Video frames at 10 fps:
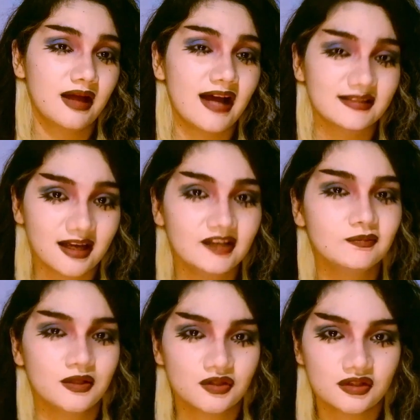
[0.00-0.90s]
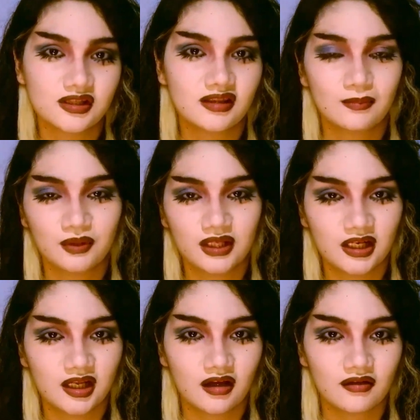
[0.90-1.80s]
As I had mentioned in the
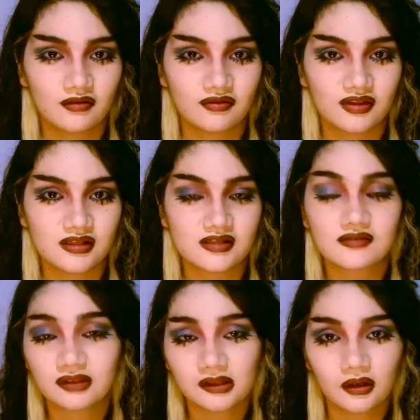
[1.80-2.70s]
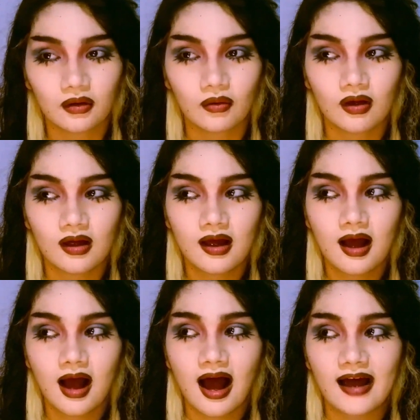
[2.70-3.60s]
beginning of this video,
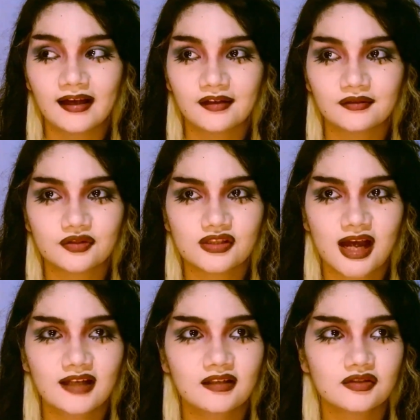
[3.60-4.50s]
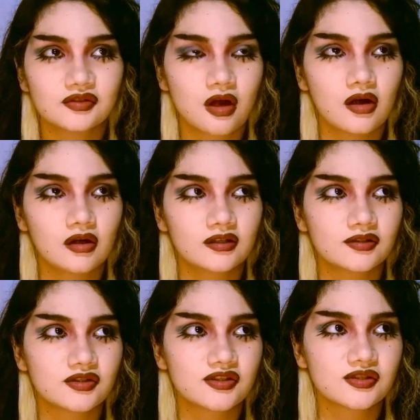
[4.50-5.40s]
I just had a strong
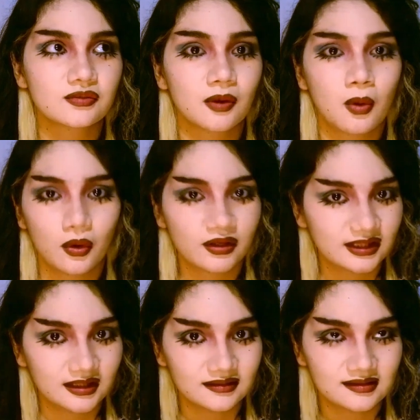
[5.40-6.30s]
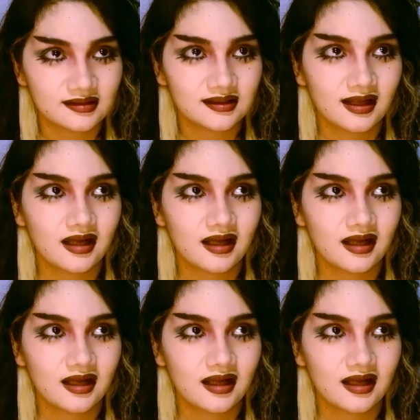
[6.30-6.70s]
urge to record it.